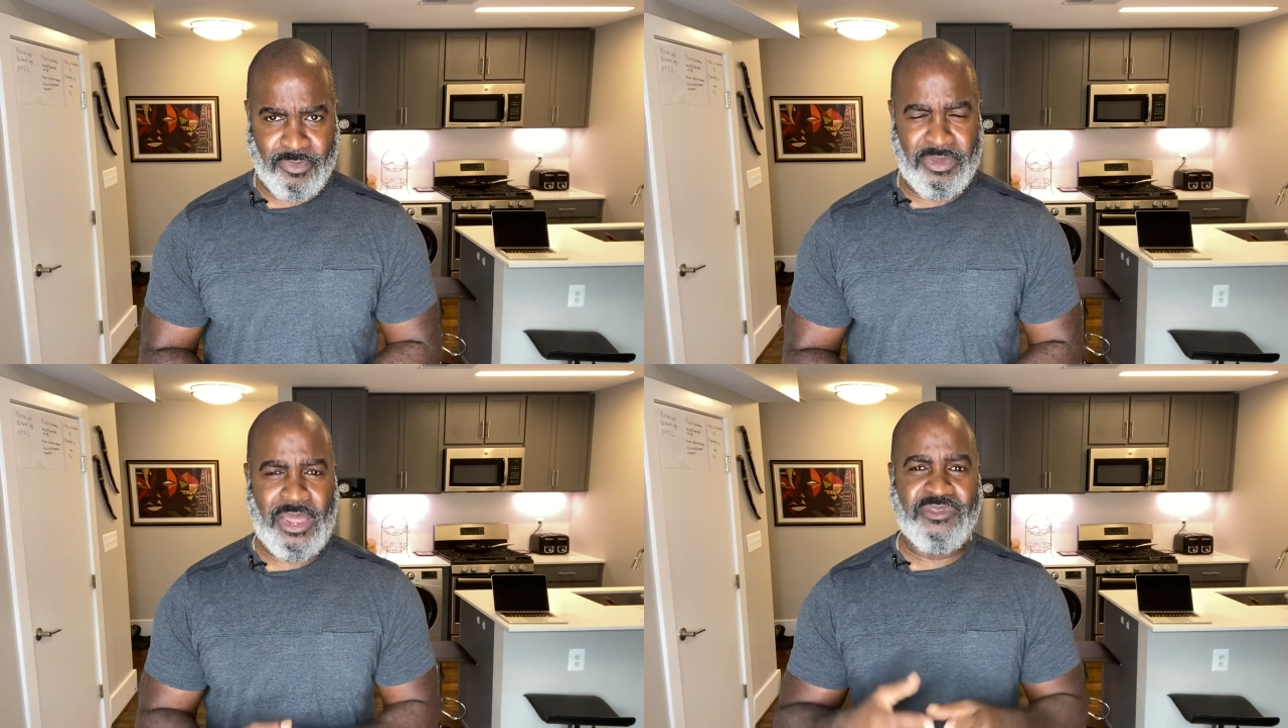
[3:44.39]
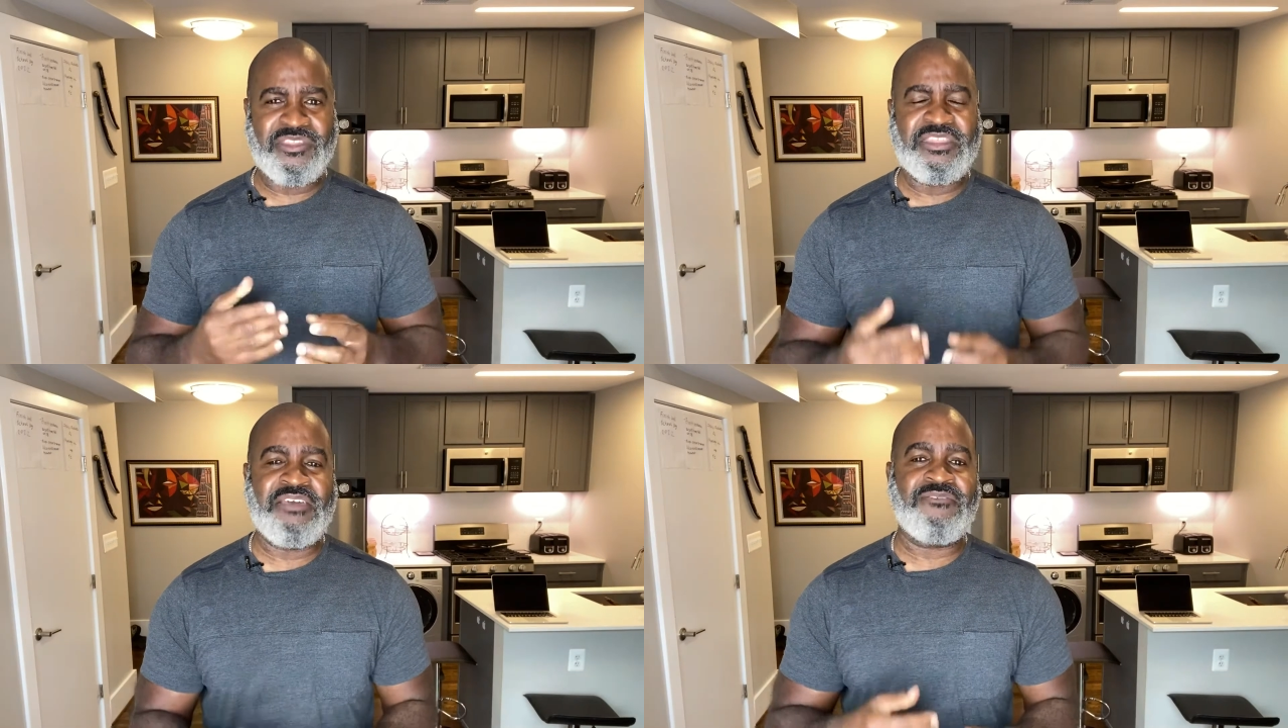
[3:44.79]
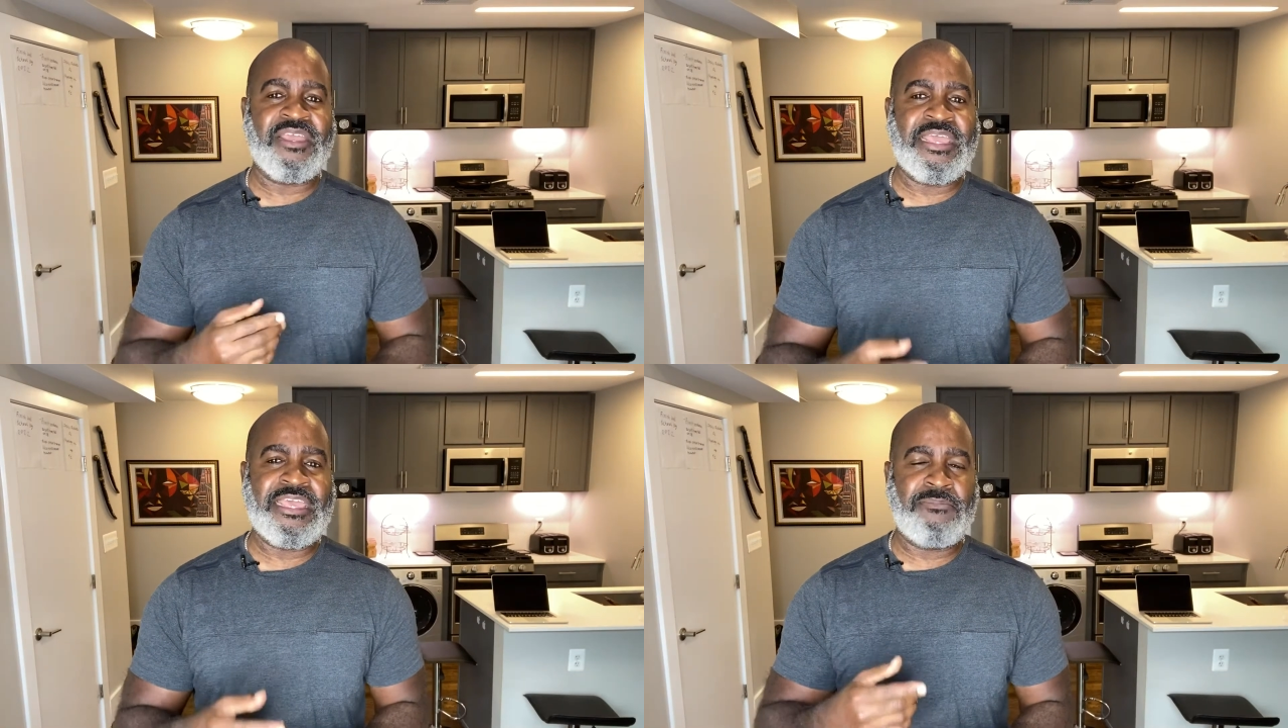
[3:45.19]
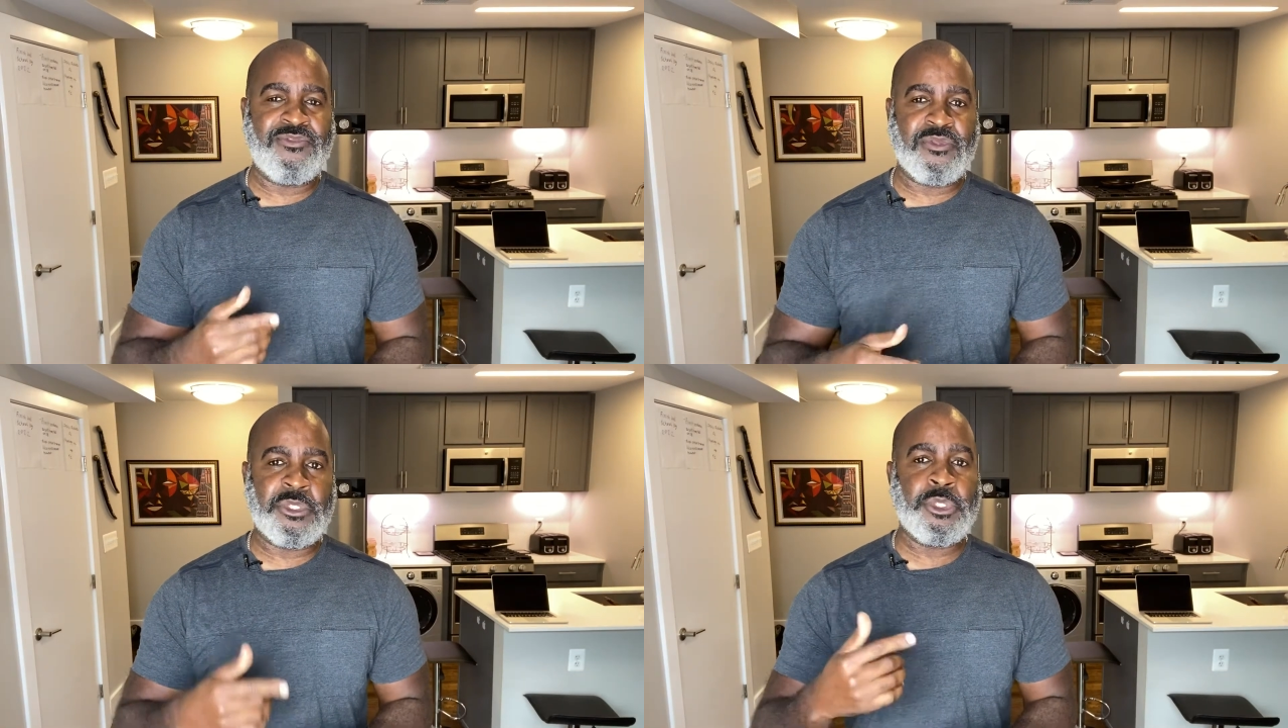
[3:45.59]
But I was never able
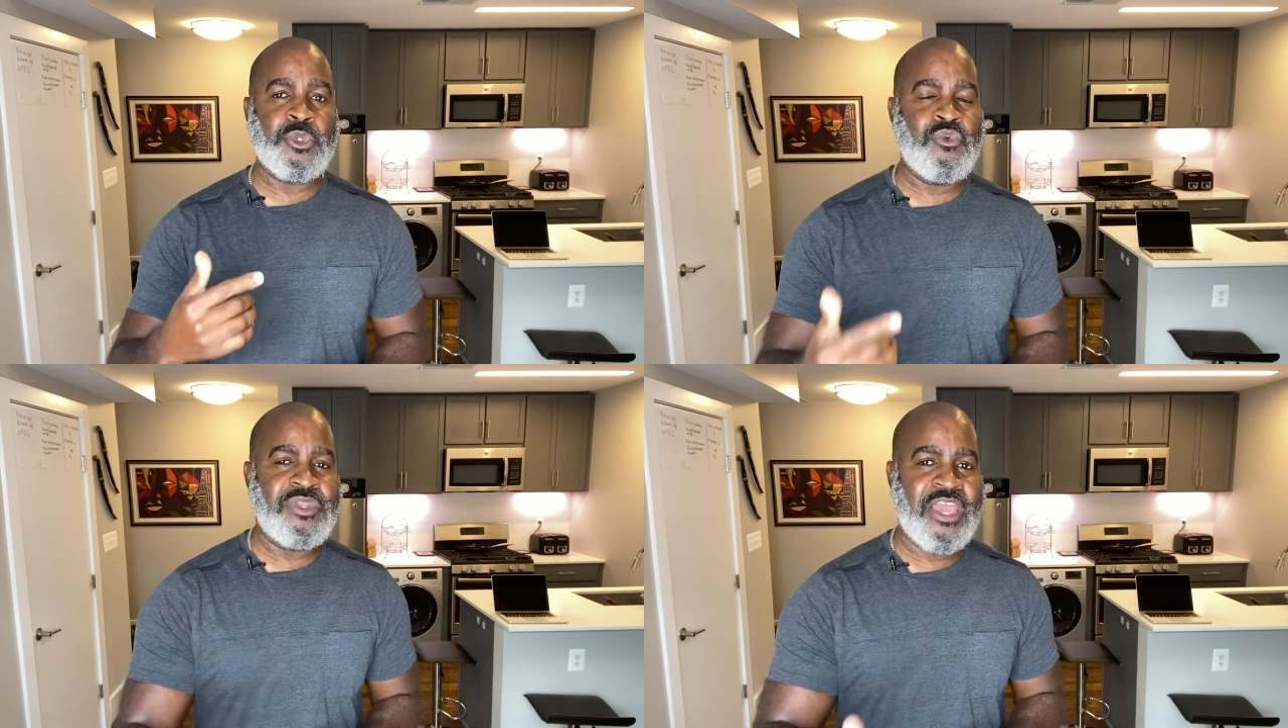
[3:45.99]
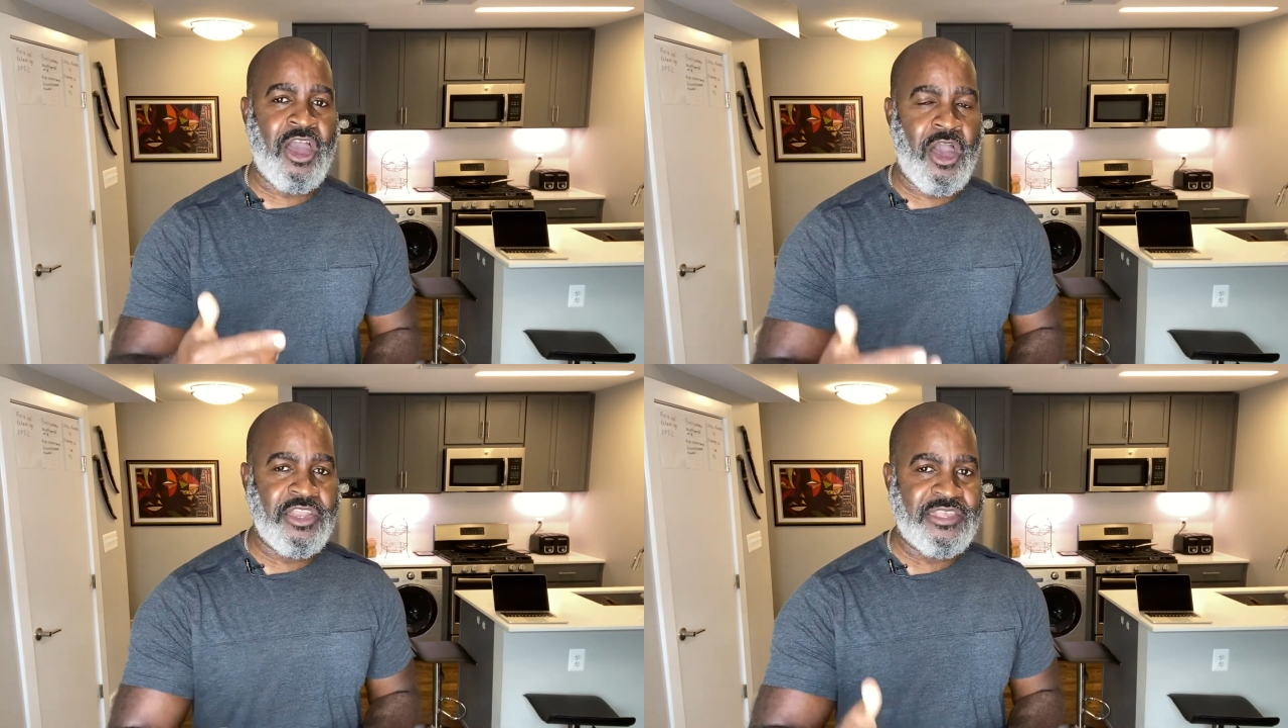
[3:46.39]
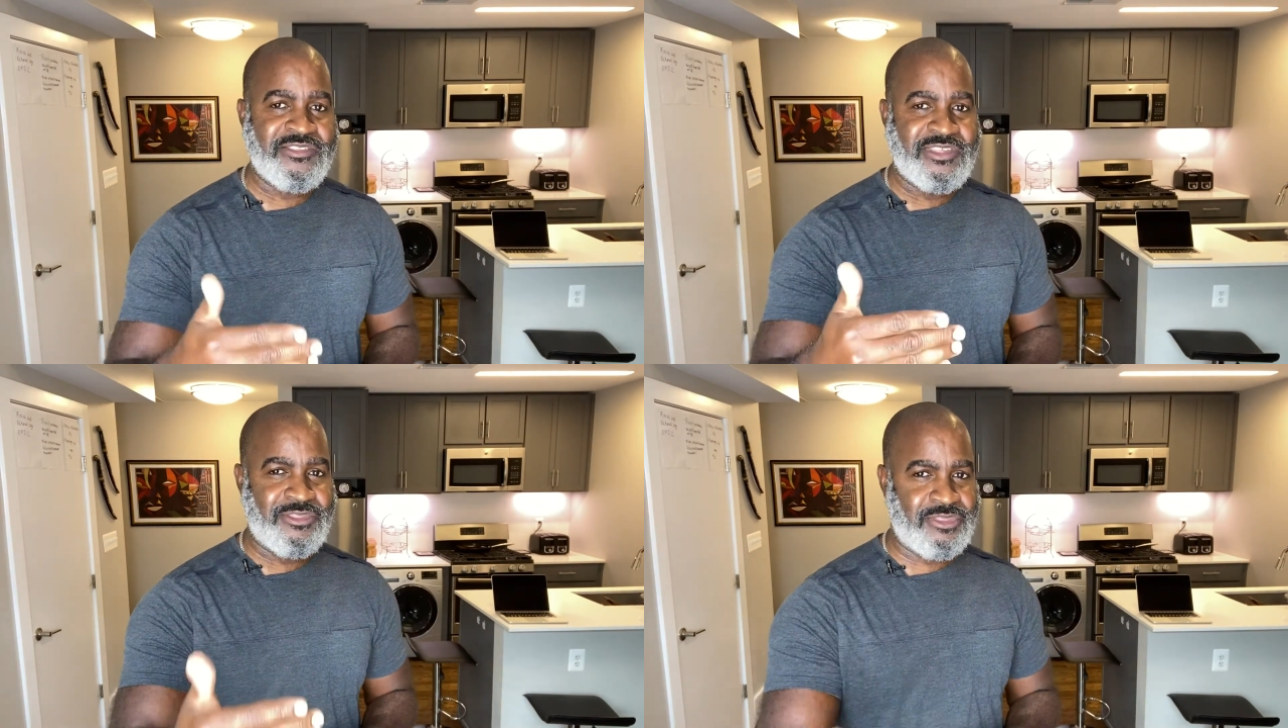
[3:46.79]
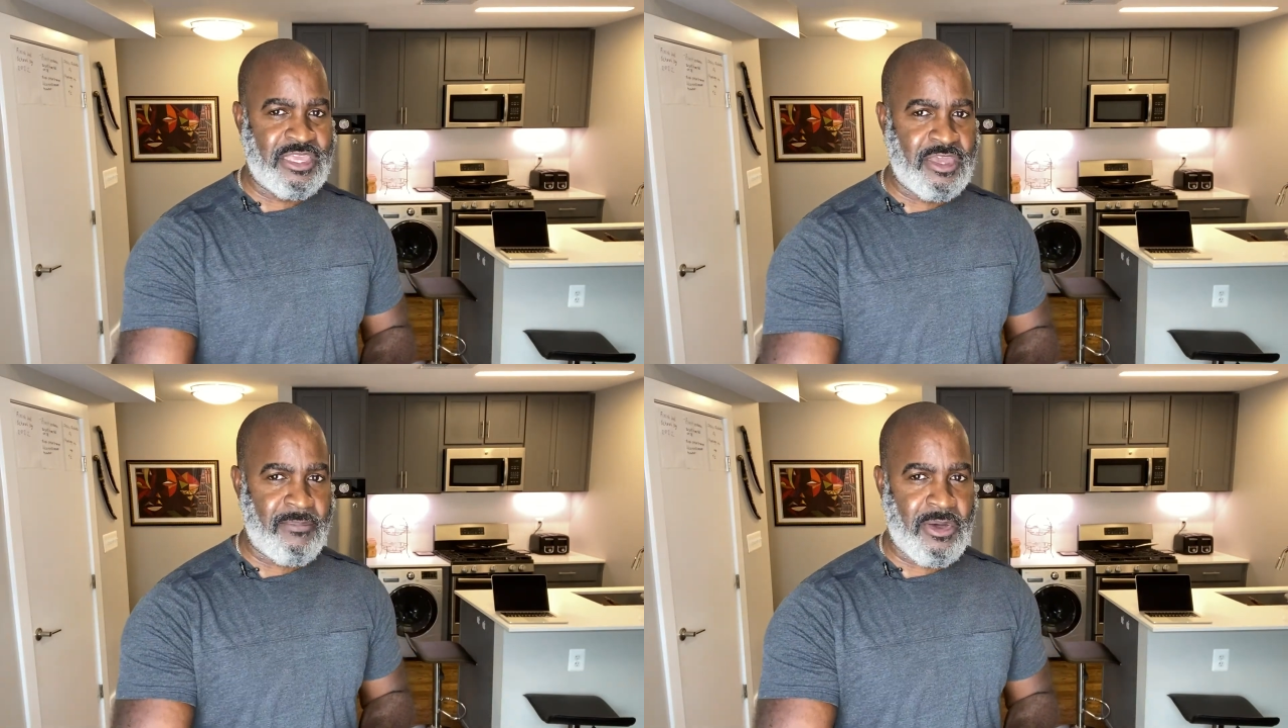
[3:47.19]
to truly honestly
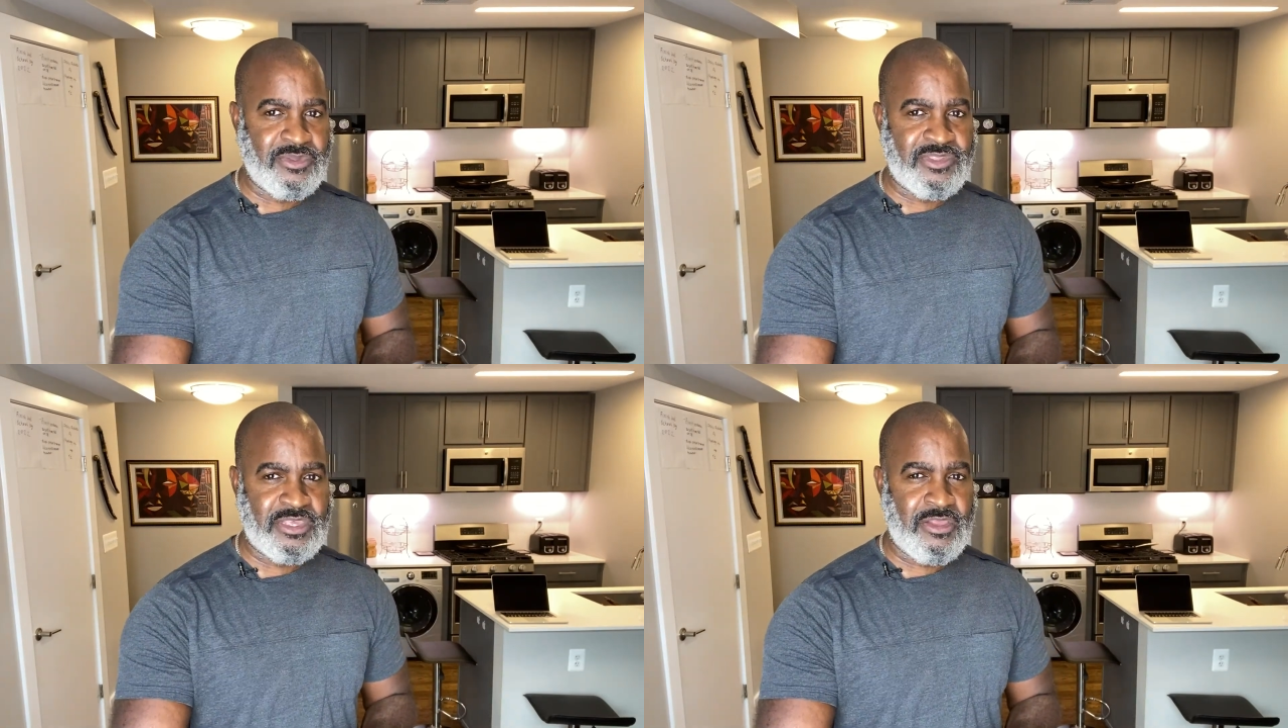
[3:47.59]
think about it